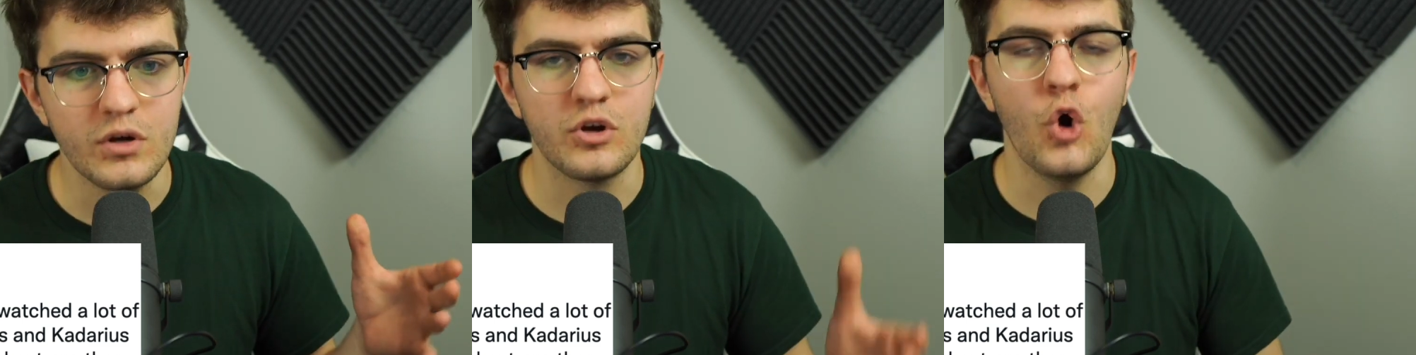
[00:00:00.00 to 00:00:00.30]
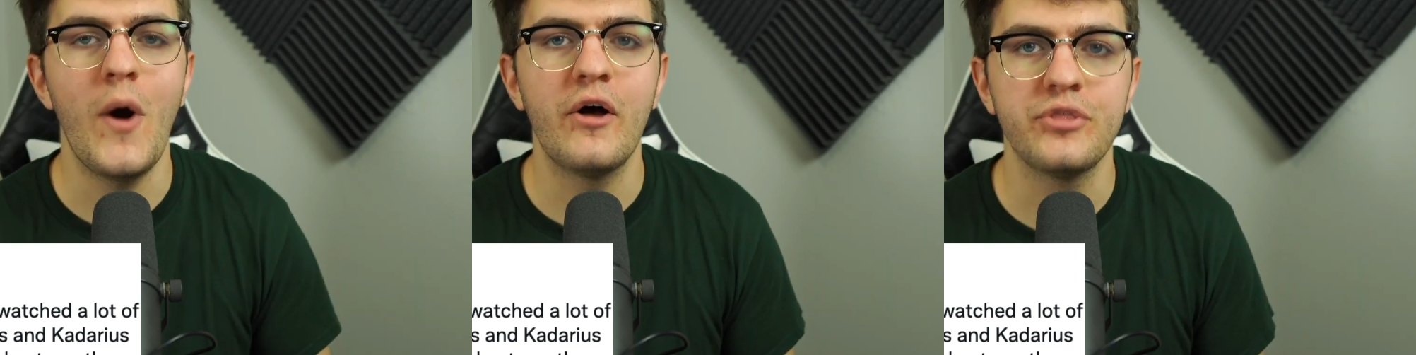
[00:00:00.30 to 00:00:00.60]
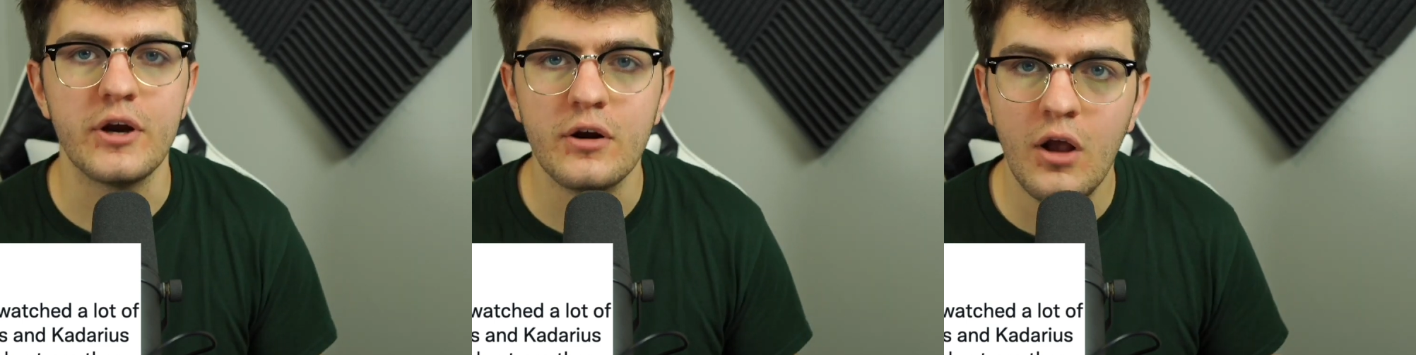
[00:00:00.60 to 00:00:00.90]
Go out
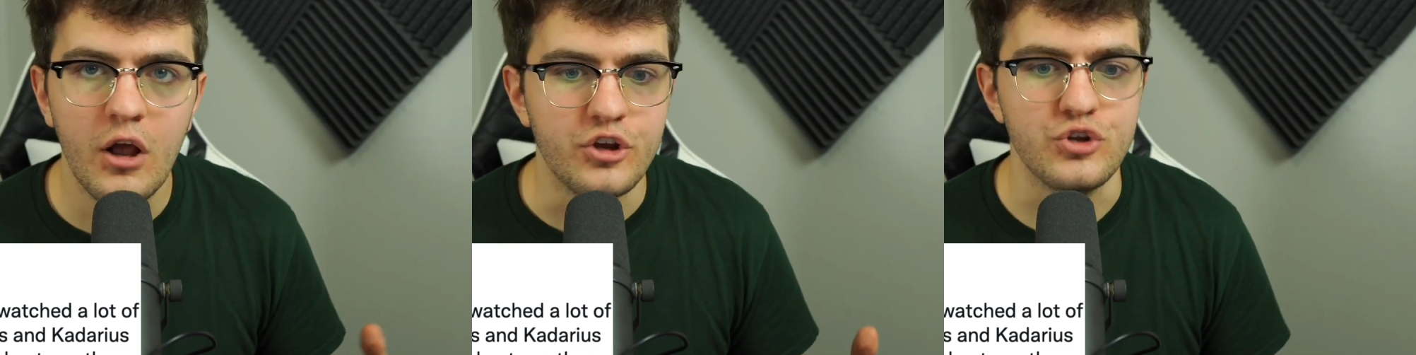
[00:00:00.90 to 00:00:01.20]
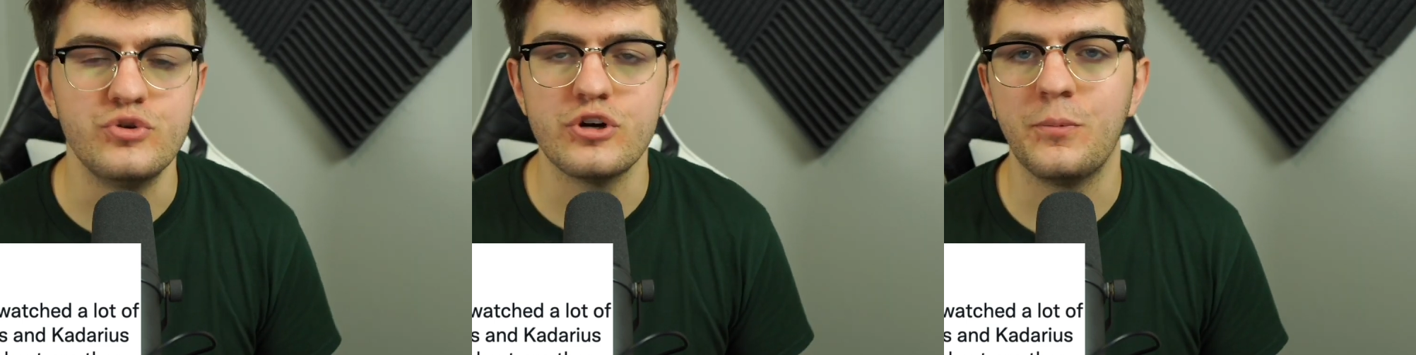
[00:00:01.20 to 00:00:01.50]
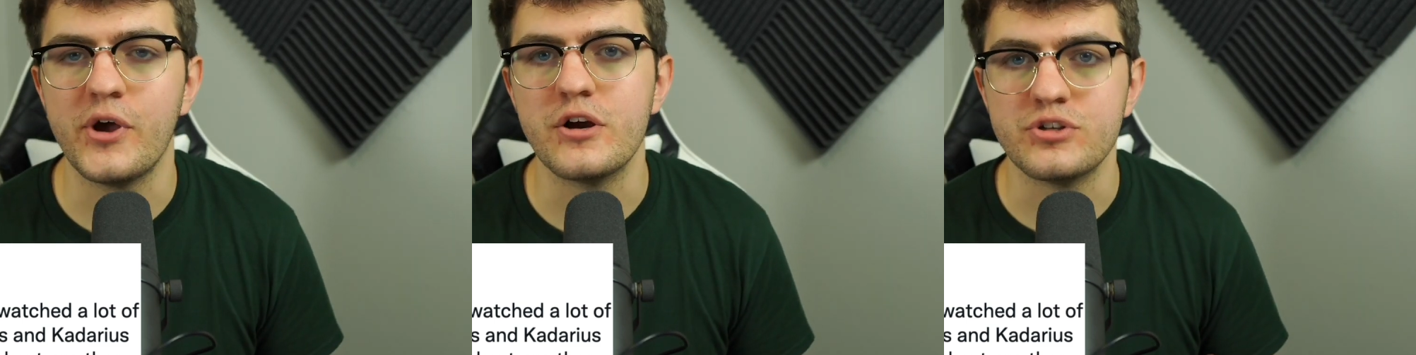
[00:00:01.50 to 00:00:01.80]
there, use your
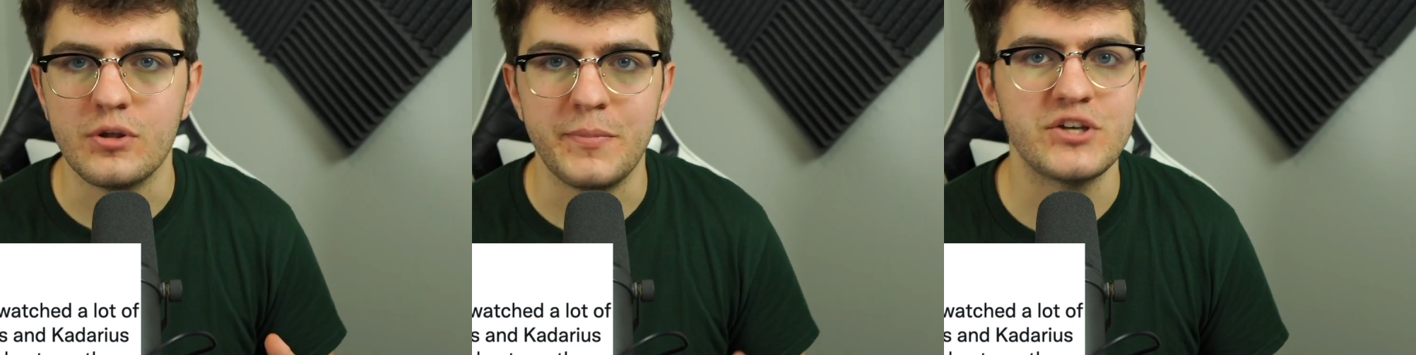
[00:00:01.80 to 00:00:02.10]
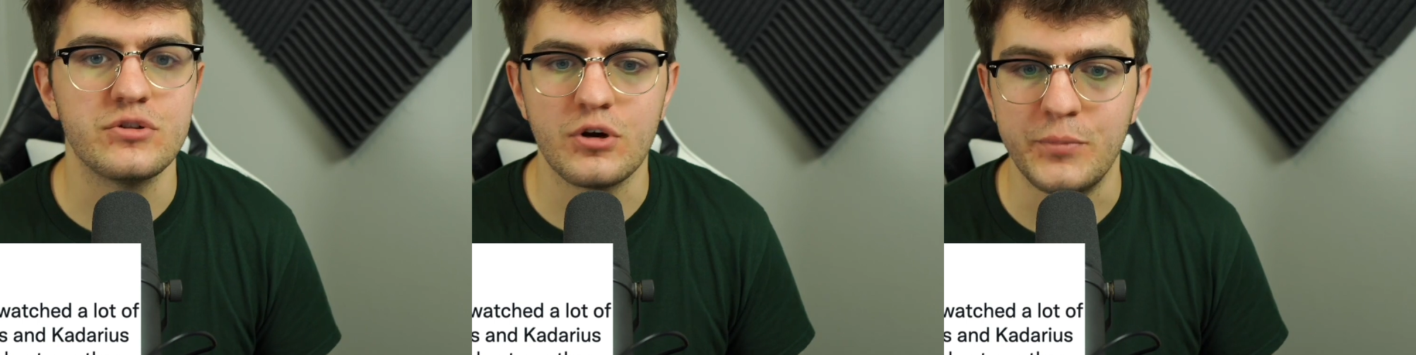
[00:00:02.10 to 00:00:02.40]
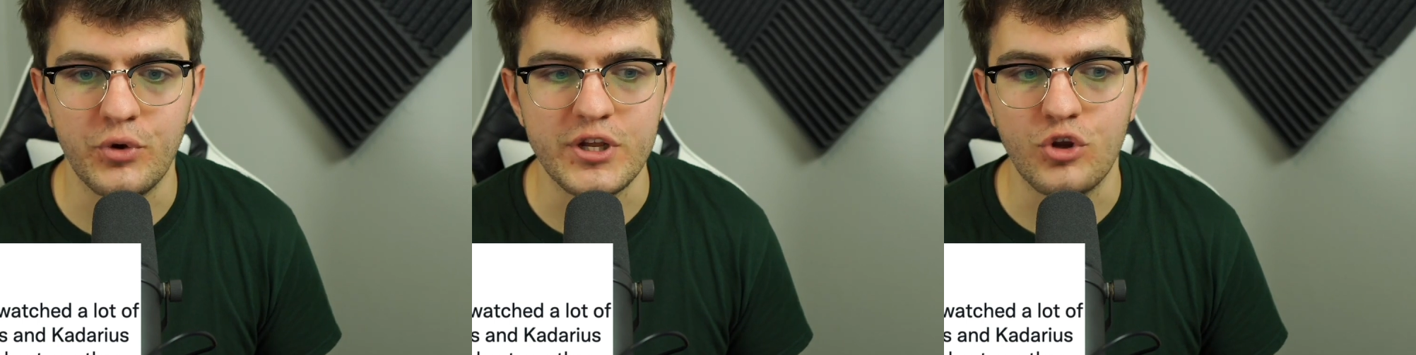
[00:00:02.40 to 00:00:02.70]
players to the best of their
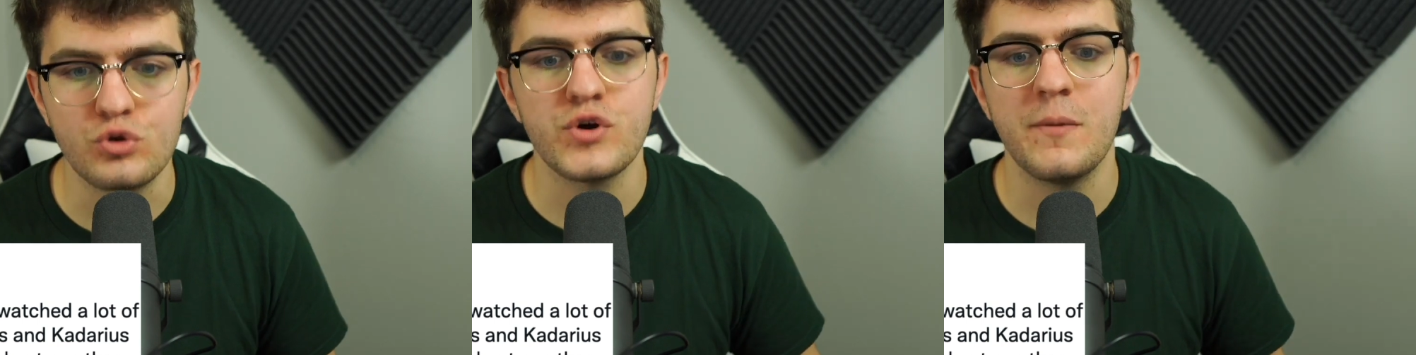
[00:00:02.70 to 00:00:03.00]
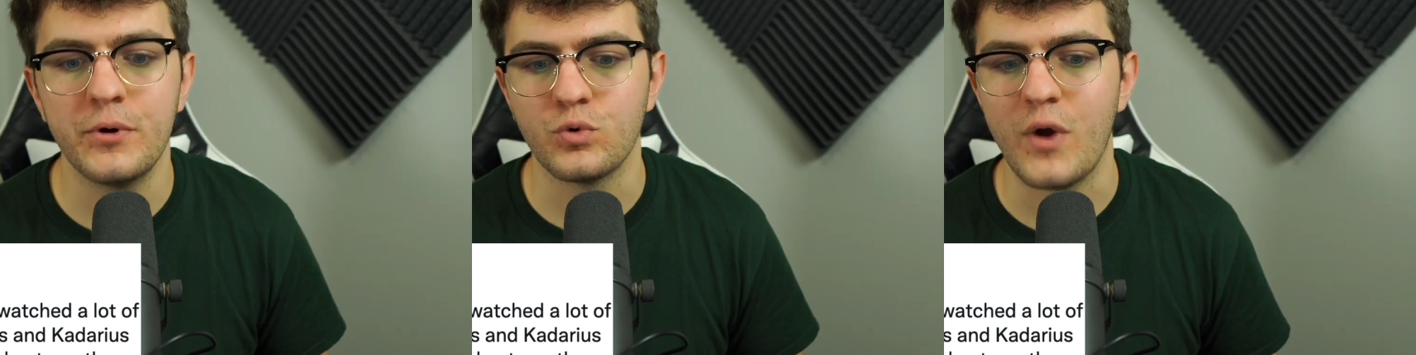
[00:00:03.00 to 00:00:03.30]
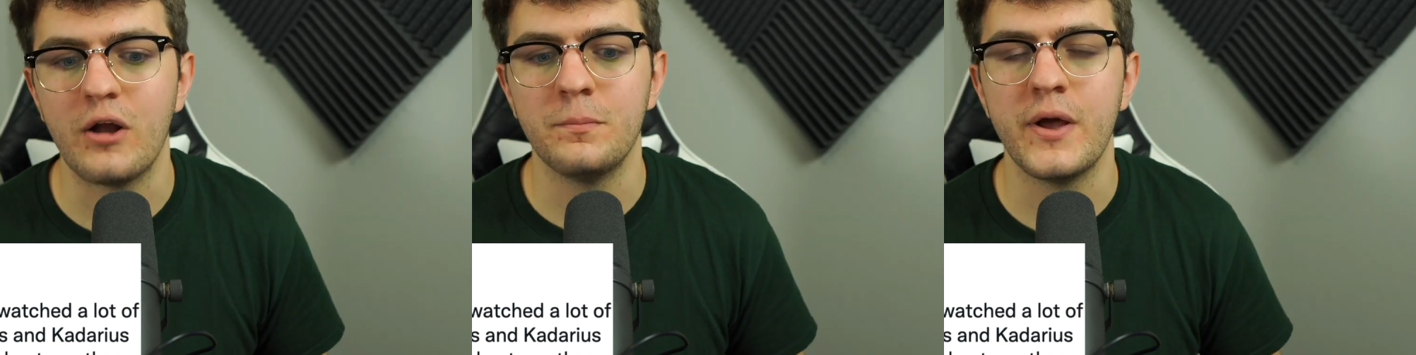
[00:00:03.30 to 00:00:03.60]
ability. Don't try and put a
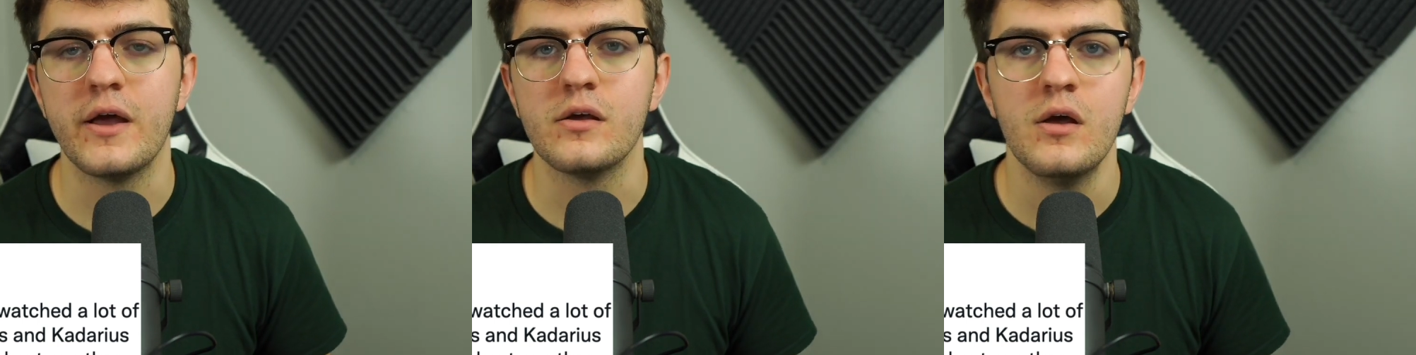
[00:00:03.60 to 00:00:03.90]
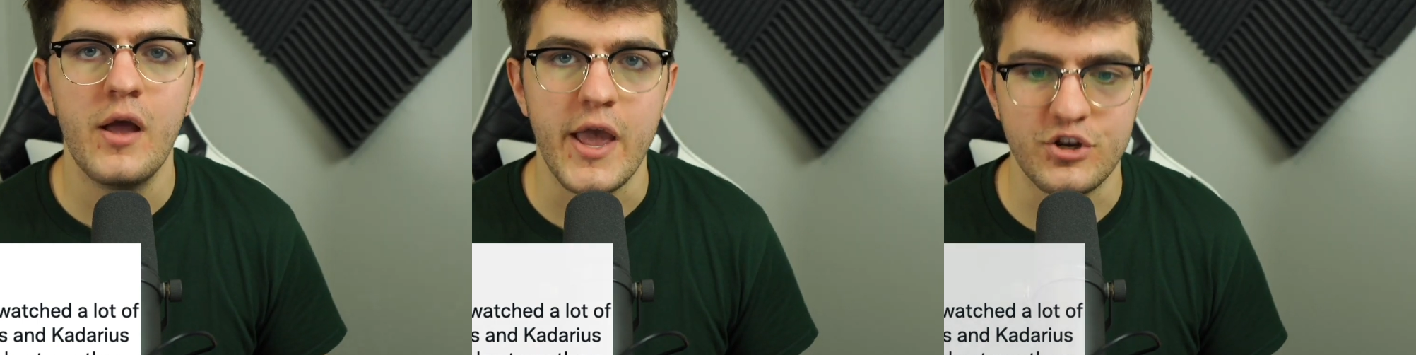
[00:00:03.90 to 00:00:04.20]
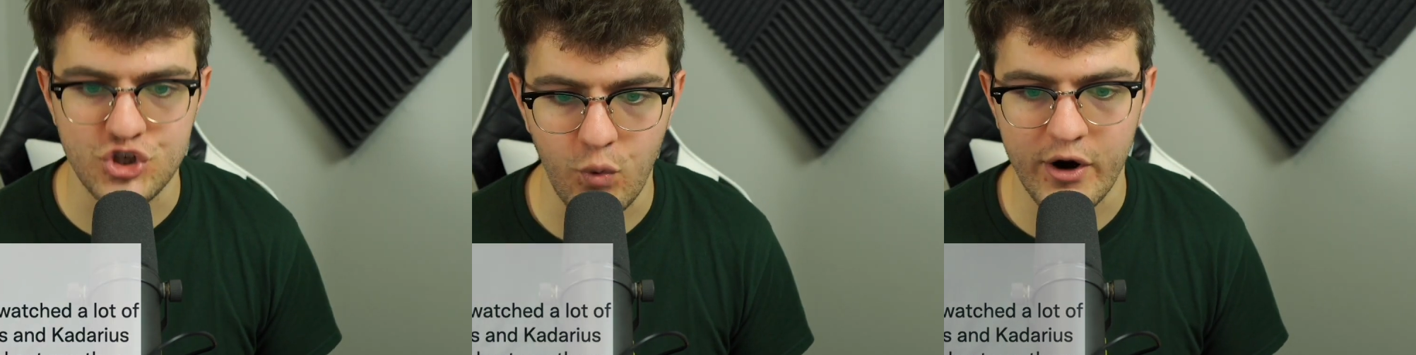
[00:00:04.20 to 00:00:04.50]
round peg in
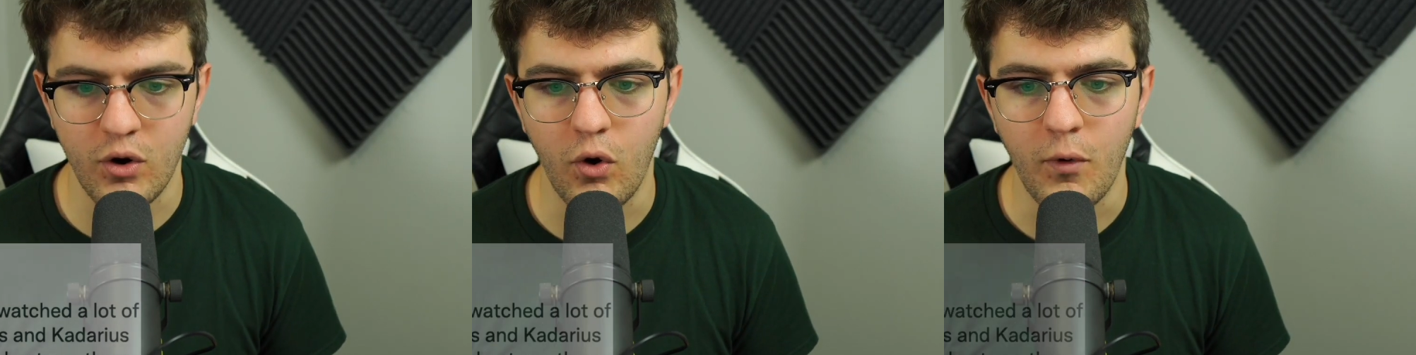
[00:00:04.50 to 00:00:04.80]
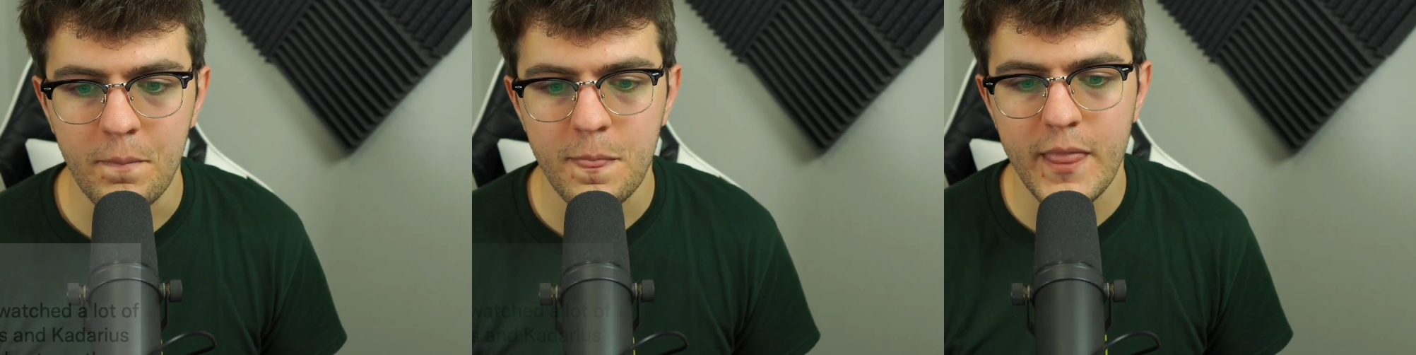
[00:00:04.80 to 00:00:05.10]
a square hole.